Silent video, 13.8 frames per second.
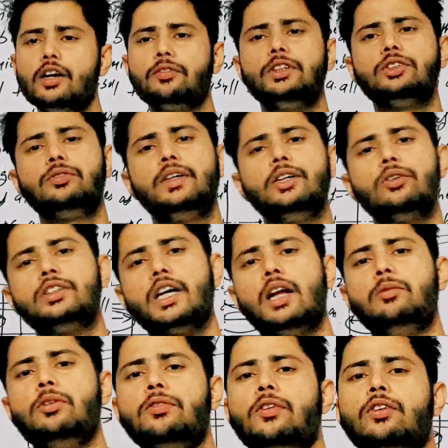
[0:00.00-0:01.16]
if this video is
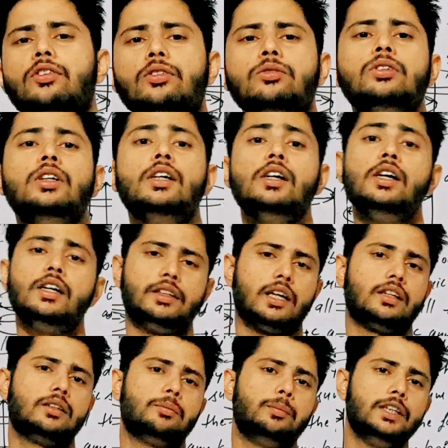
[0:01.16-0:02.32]
helpful for you,
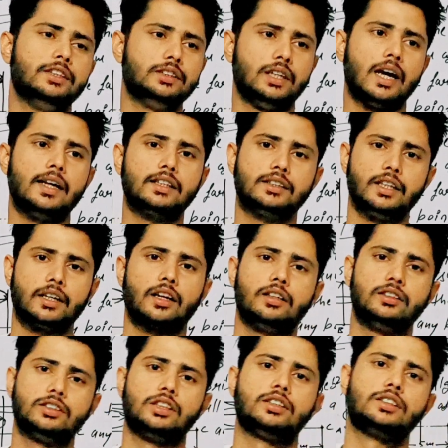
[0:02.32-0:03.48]
then please like, share
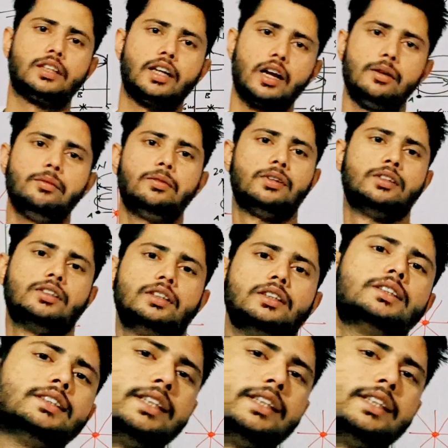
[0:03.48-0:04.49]
and subscribe this